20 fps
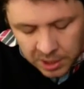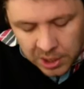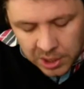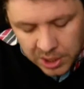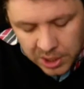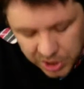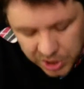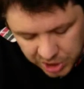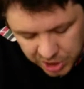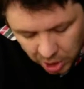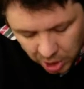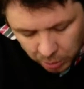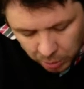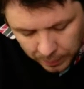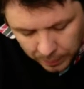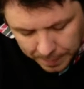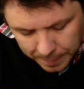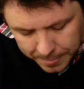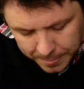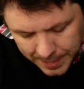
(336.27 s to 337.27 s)

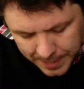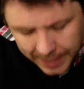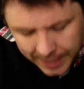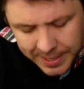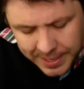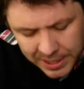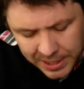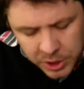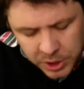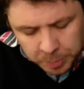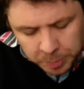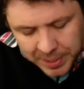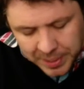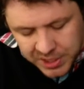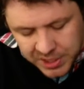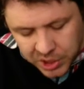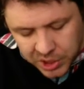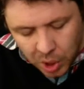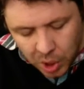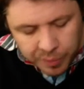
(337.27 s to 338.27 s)
So, yeah, next up,
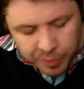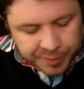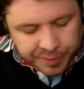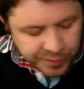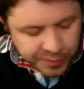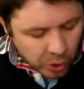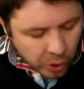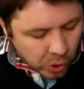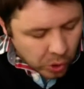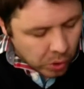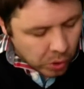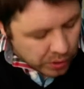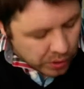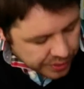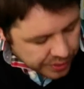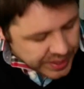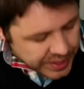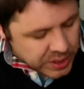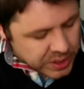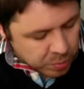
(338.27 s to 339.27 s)
let's go for
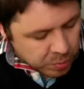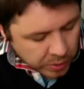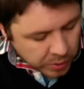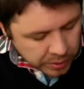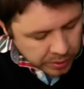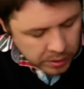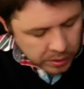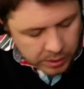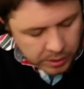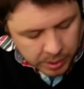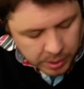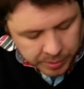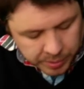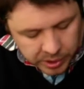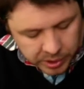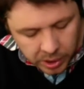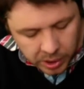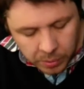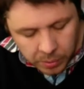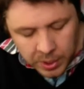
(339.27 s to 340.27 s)
this one. Here
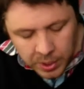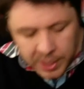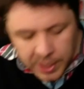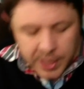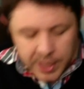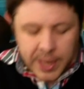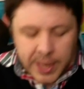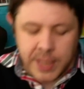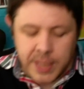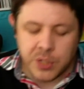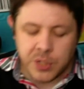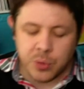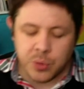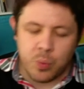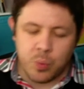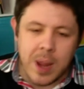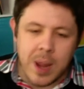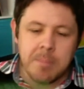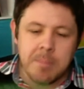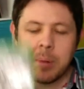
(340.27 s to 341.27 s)
we go. It's
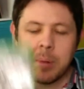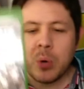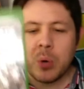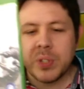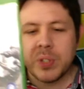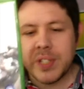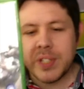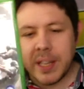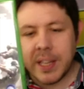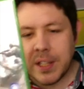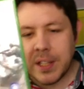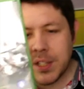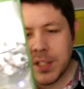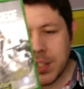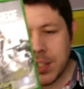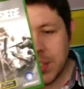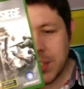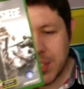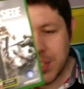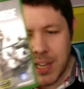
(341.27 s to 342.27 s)
Rainbow Six
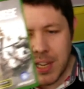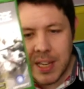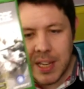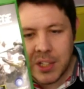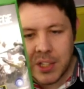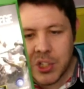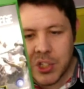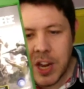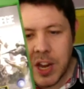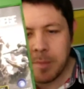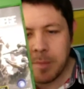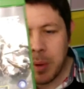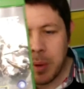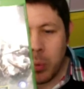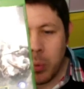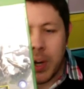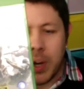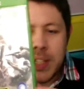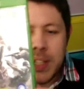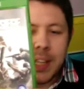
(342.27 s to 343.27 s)
Siege. Now, I've been
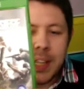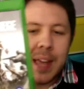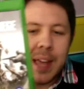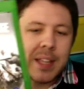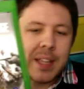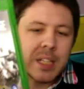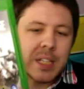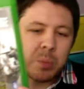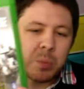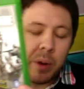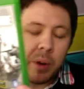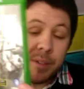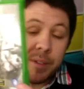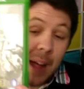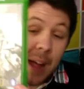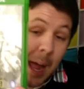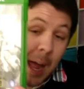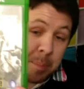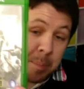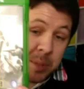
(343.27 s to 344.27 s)
wanting to get this one for
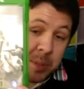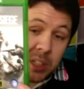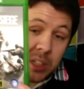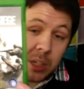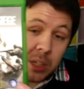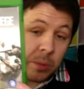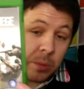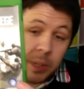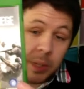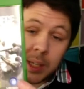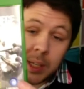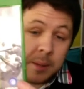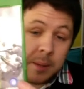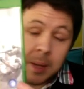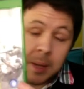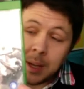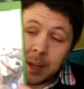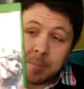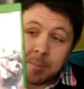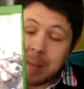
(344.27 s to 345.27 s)
absolutely
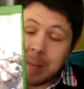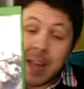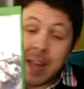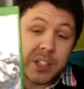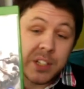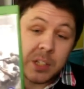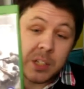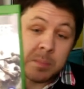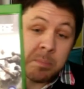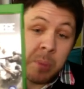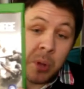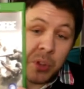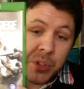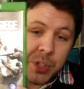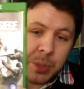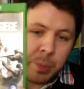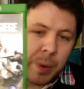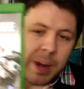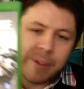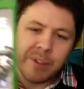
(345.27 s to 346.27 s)
ages, months,
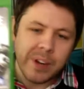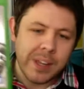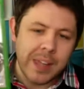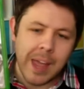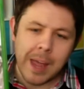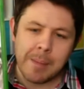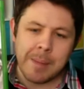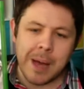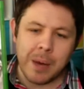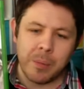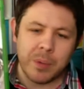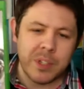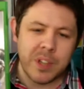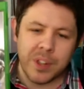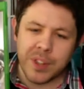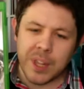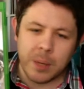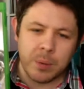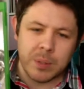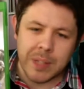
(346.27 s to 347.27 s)
whenever it came out, which I
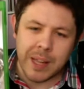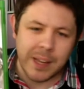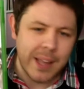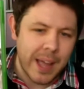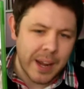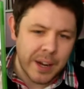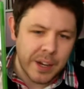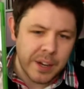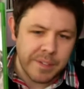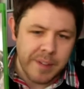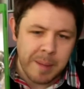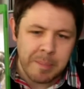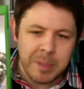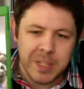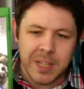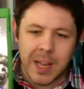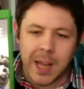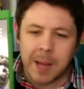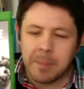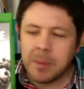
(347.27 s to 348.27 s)
think was like kind of November
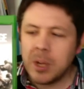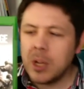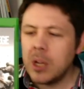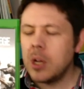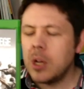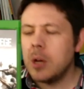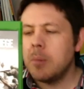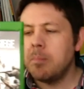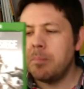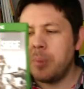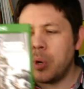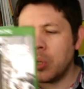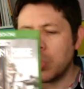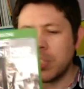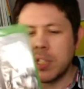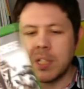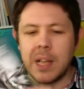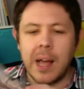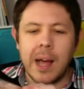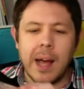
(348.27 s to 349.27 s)
time.
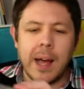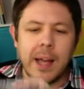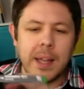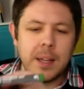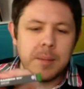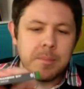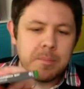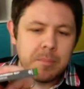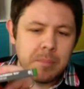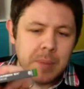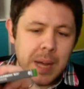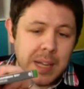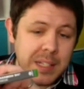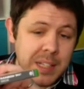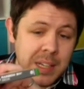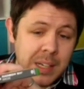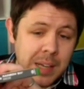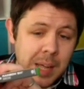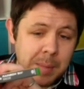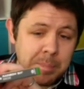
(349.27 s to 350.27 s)
But I
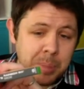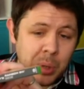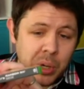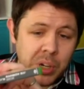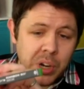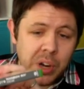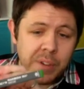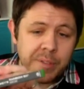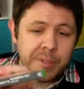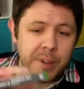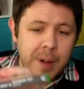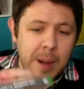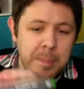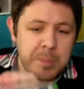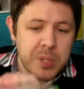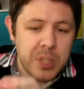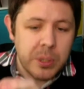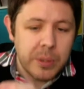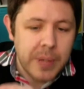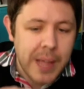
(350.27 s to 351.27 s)
didn't. I put it off for
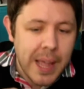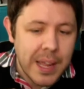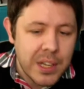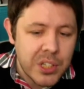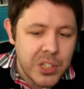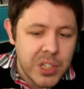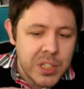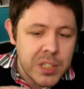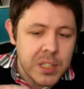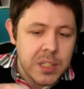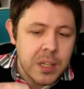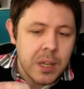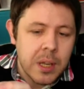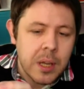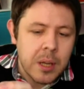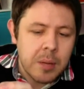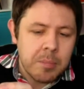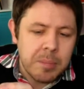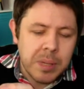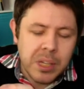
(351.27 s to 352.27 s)
absolutely ages
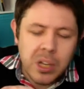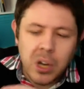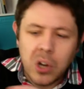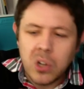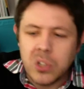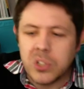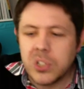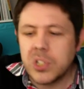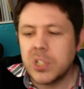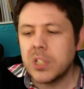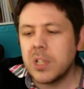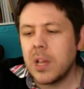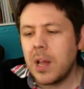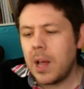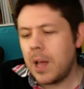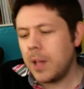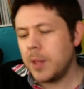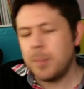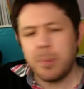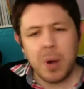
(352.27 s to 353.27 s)
because
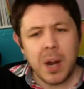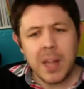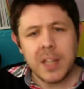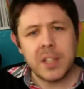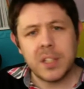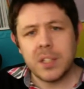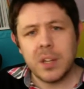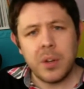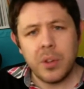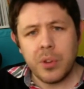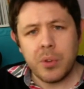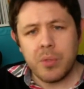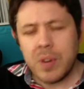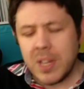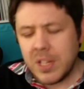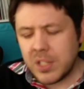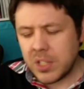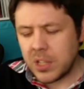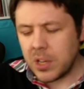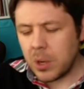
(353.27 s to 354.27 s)
the price. Another
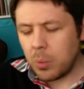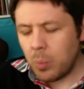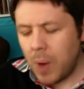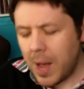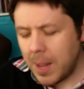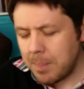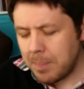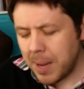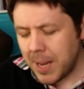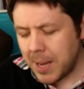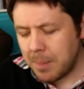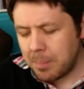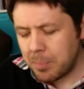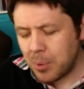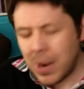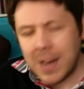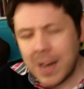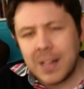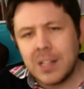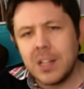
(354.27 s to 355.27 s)
reason, why buy it
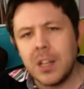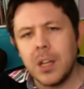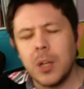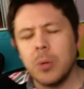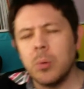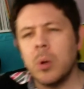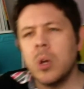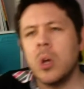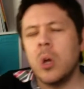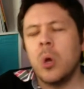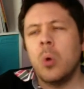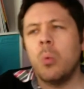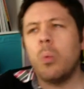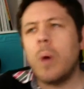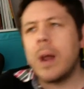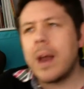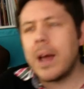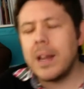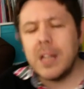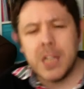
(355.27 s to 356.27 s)
brand new when
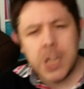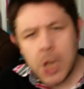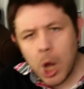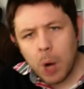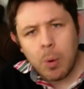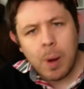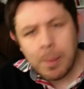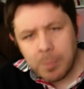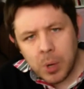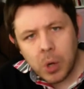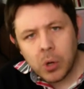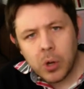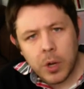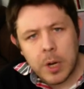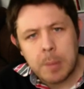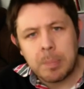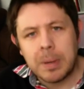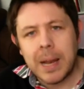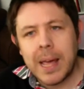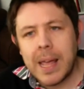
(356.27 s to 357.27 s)
I know I'm not going to
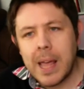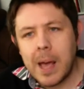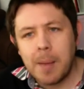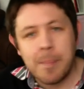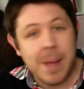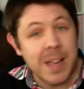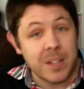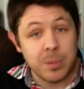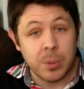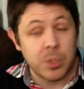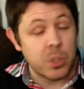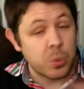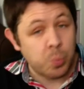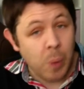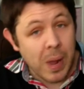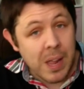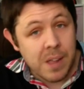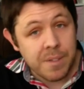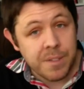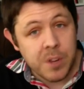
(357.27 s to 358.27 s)
play it? I may as well just
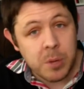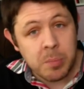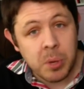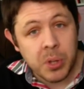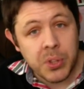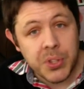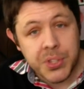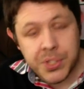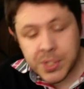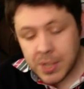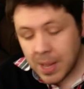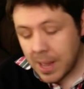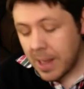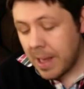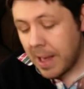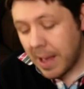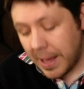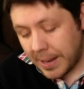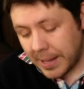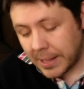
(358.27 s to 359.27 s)
wait a few months
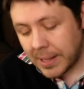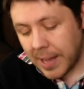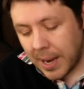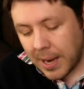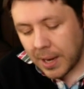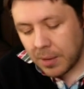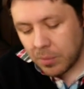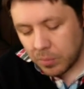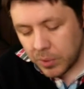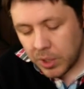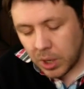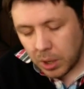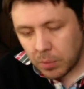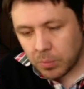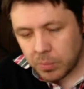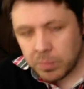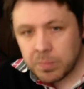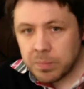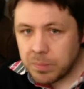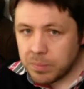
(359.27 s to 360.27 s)
and then get it,
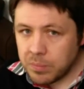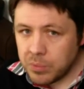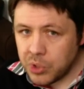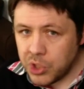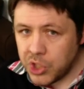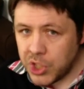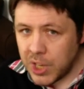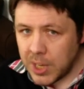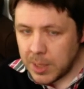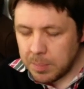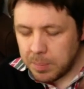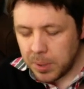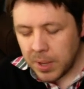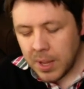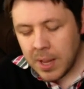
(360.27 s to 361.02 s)
cheap.